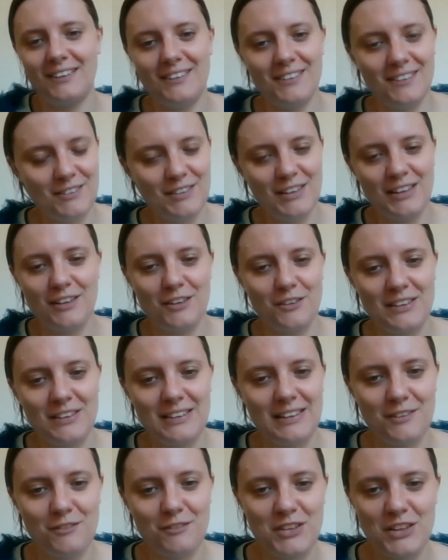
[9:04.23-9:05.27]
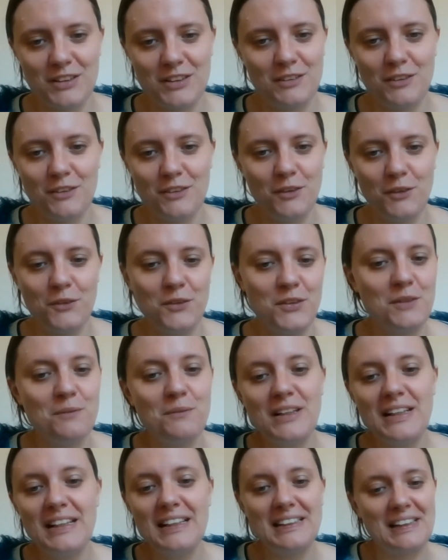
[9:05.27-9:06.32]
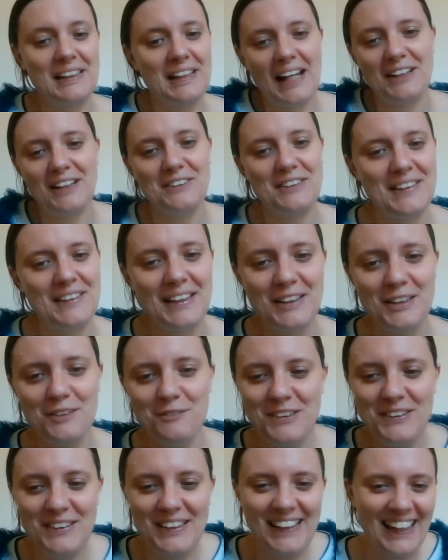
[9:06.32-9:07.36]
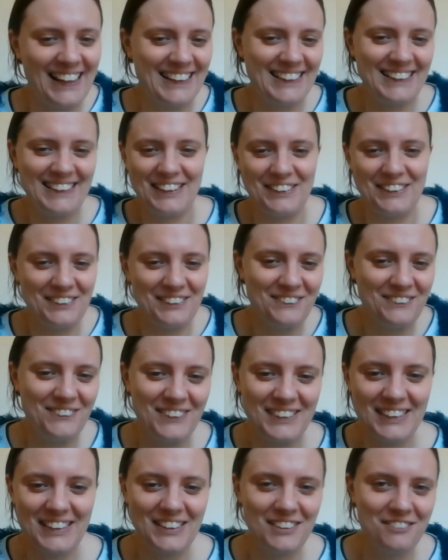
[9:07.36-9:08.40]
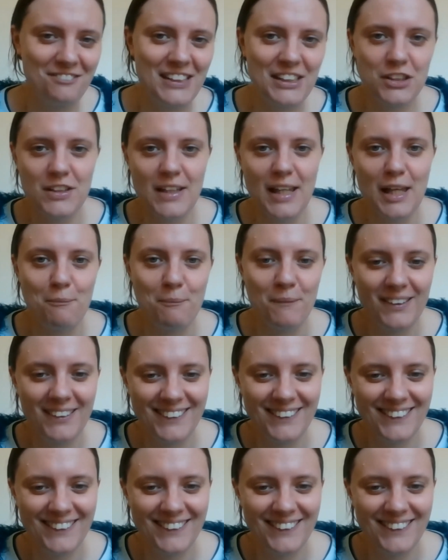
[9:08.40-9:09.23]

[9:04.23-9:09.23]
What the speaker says: you know, into just who someone is and how do they communicate and what's going to reach them.